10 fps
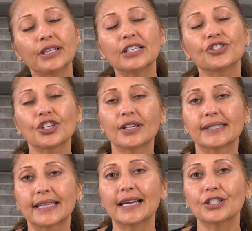can
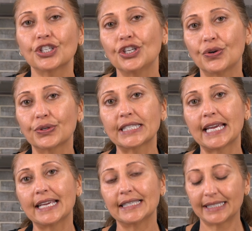adjust that to your
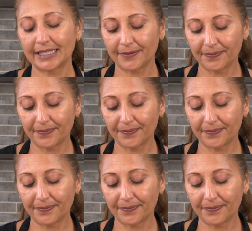taste.